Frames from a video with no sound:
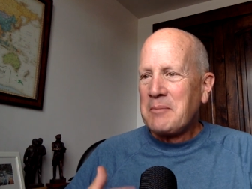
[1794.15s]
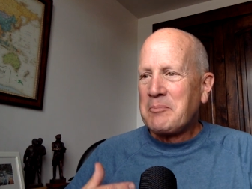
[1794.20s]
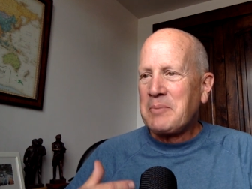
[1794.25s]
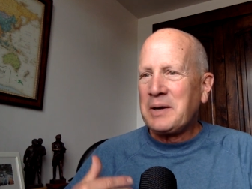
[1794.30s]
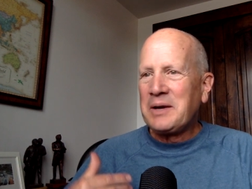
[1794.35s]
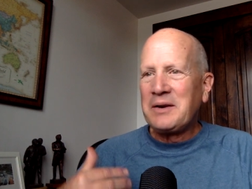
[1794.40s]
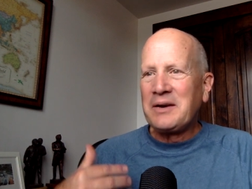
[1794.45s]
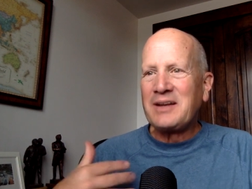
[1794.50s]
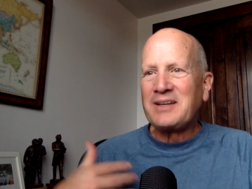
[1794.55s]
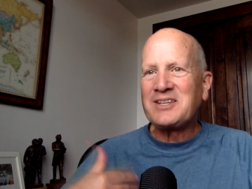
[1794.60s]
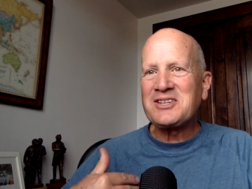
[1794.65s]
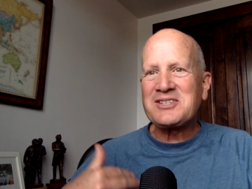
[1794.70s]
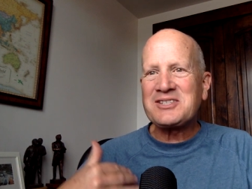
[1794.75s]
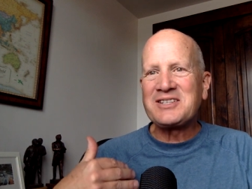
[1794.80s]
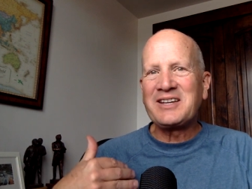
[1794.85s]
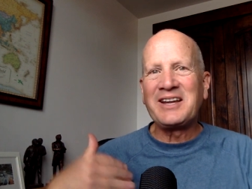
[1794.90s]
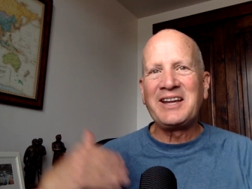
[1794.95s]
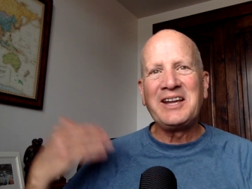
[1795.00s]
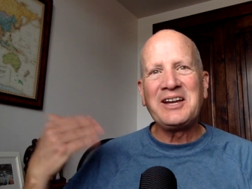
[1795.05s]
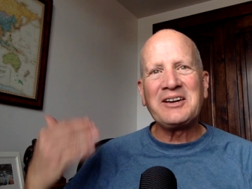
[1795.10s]
But just
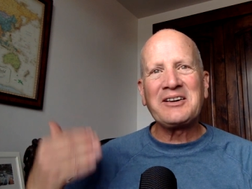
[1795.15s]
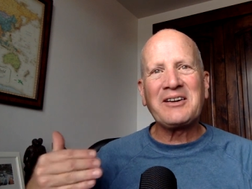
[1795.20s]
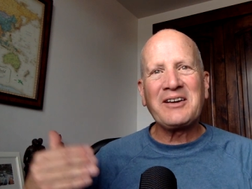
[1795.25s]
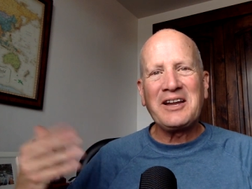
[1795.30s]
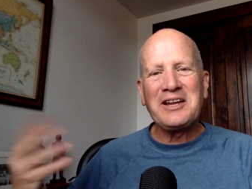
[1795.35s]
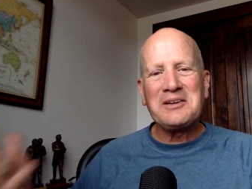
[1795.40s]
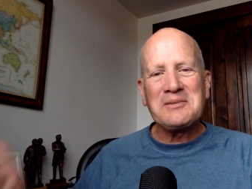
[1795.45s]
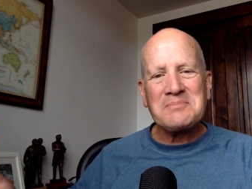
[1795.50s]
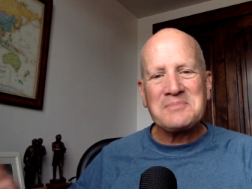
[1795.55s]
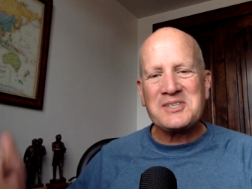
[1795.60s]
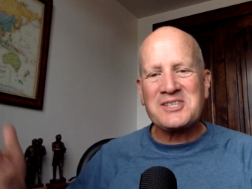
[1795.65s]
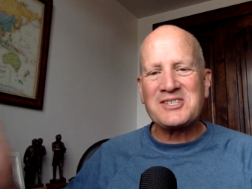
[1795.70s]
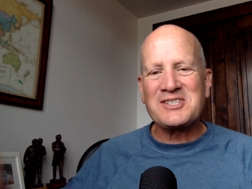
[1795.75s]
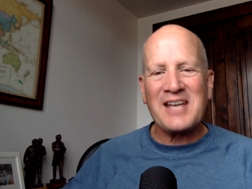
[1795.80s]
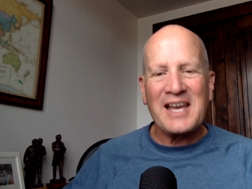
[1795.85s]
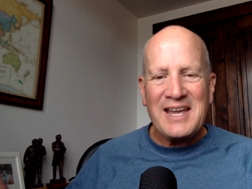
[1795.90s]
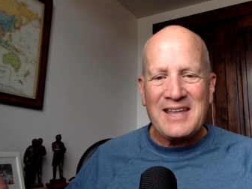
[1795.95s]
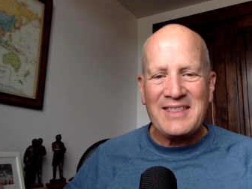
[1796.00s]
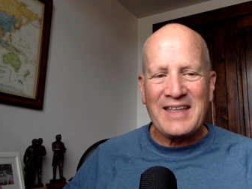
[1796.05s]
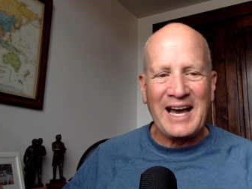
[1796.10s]
to hear him
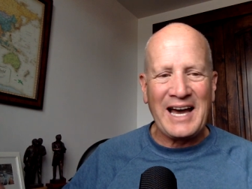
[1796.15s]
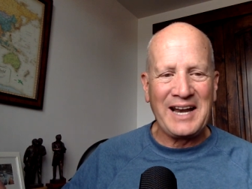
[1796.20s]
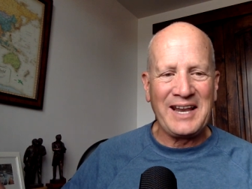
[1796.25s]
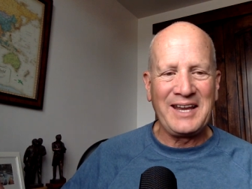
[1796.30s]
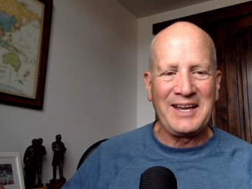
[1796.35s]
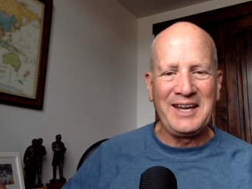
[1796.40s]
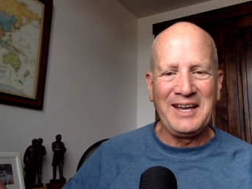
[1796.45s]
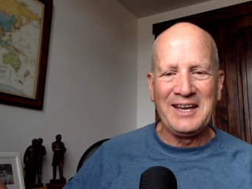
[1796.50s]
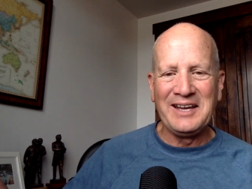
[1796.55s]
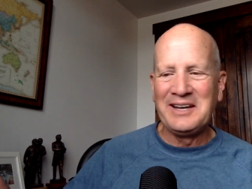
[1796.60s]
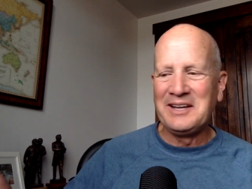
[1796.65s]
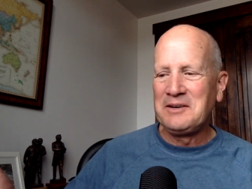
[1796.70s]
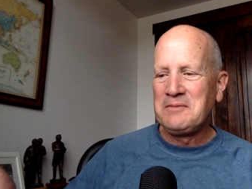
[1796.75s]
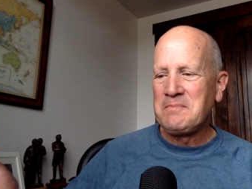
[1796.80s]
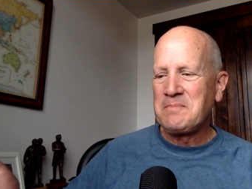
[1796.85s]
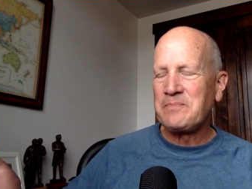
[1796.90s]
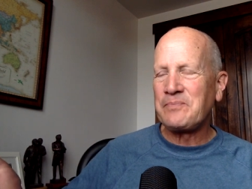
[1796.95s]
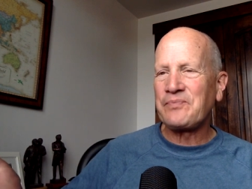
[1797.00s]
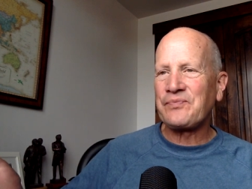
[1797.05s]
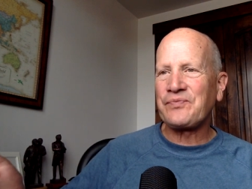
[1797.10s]
say that
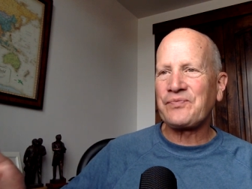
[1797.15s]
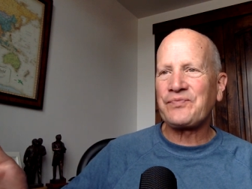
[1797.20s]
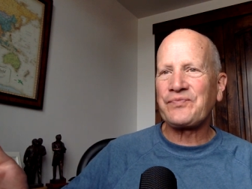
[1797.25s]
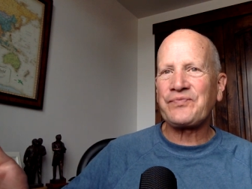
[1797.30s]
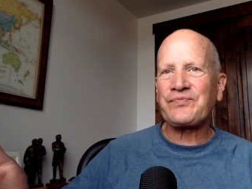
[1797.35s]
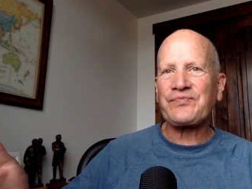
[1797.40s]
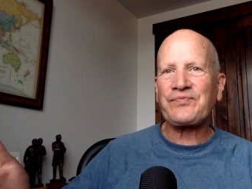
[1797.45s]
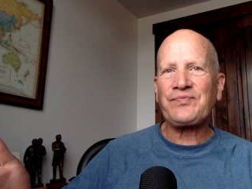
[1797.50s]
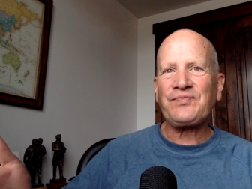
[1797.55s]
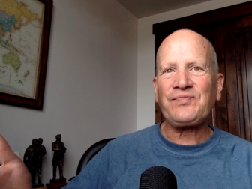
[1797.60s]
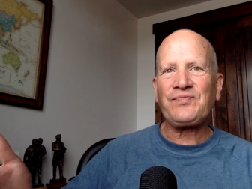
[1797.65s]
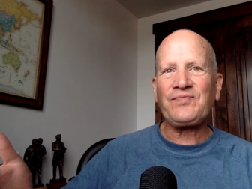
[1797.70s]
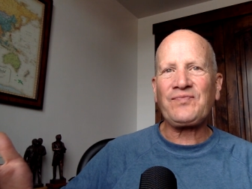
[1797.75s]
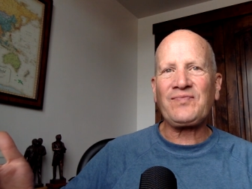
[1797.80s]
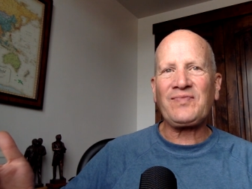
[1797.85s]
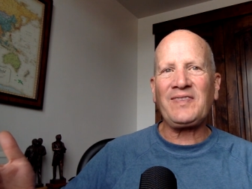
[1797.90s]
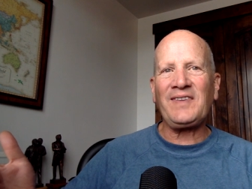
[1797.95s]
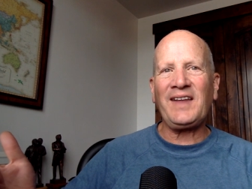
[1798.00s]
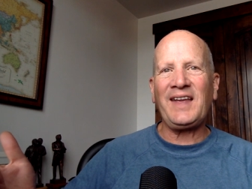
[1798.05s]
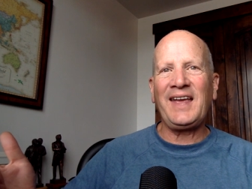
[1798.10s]
again,
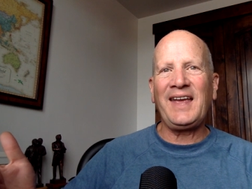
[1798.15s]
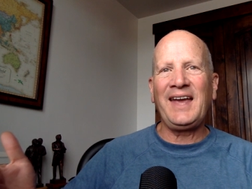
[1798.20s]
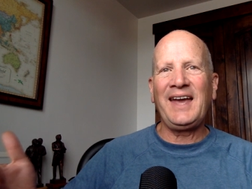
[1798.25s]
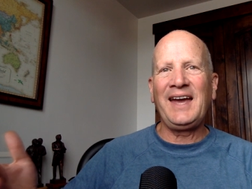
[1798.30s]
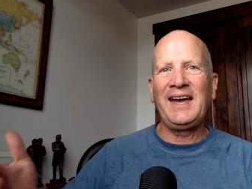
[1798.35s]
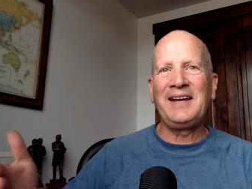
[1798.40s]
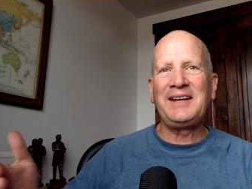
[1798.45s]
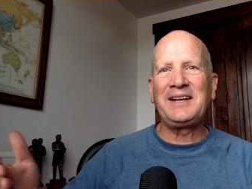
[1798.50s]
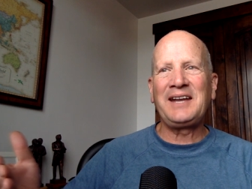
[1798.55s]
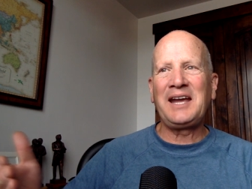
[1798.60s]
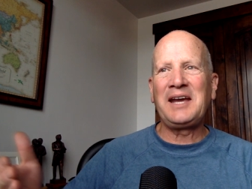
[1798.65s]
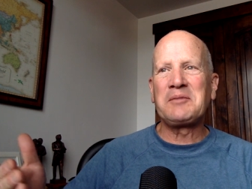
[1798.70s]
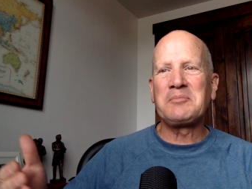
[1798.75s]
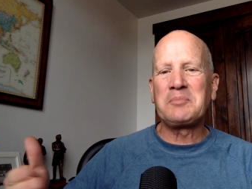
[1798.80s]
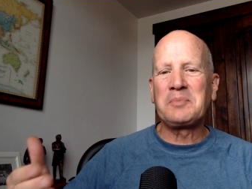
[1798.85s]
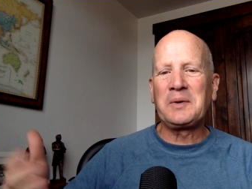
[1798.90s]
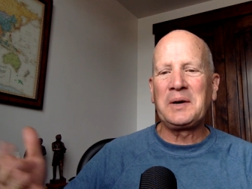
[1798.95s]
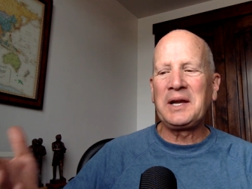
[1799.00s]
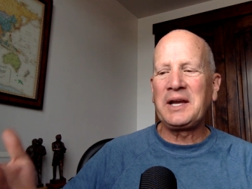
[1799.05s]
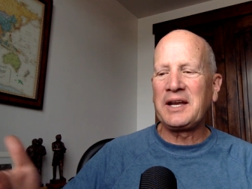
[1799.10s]
and
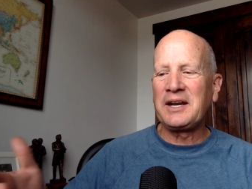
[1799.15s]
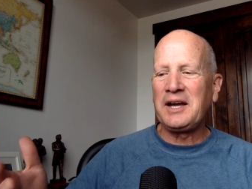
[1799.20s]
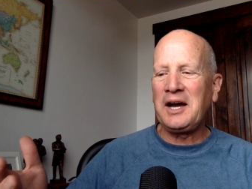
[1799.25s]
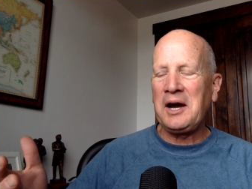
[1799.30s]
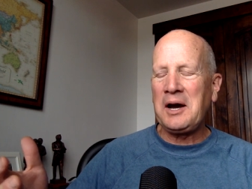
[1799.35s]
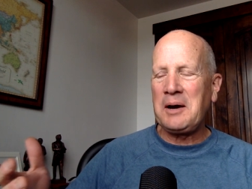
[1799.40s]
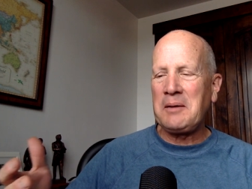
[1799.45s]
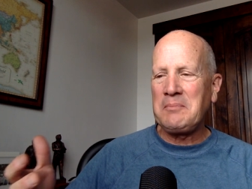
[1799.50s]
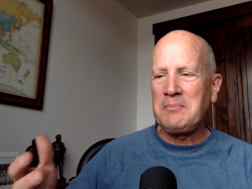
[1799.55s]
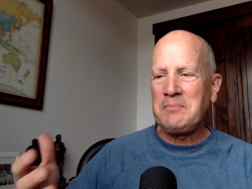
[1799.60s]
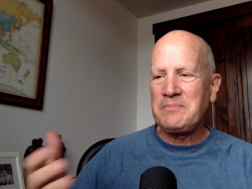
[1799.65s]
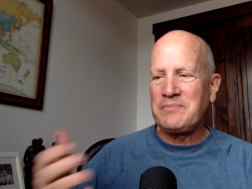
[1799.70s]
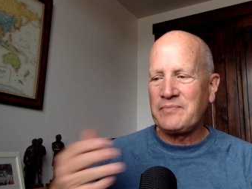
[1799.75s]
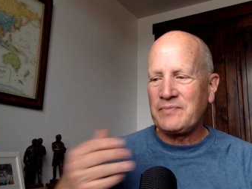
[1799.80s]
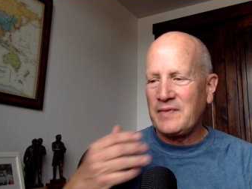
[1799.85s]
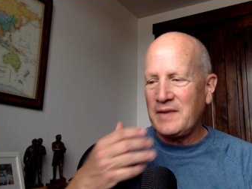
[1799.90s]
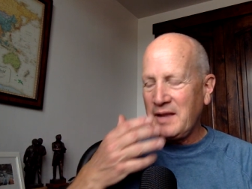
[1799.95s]
and bring it up.